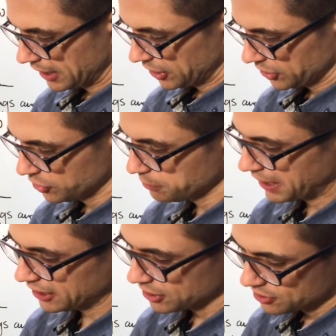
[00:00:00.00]
You
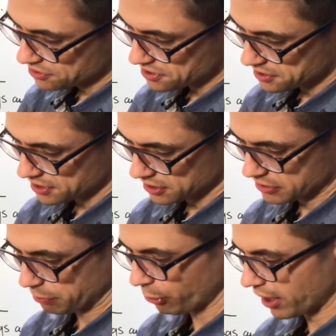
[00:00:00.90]
may use this
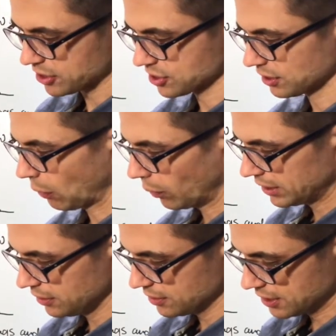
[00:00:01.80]
expression when
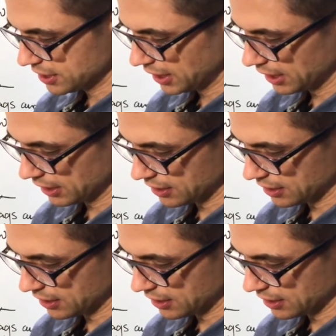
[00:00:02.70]
you think